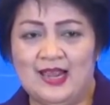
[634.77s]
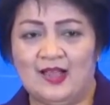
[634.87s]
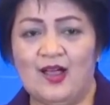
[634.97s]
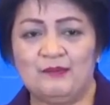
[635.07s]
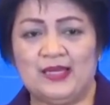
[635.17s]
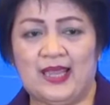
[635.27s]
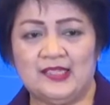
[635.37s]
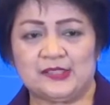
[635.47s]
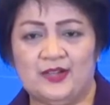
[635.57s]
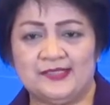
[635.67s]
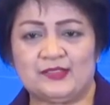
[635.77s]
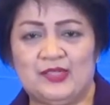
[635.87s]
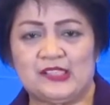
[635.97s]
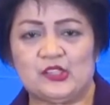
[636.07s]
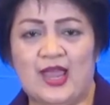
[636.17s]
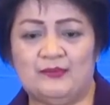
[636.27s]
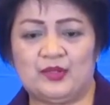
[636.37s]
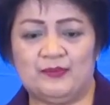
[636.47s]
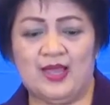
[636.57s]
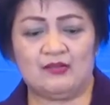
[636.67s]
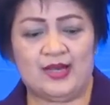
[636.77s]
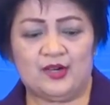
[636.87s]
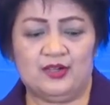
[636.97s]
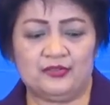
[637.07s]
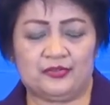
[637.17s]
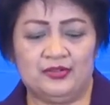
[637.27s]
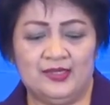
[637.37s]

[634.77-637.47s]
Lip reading: complications which you have to be aware of.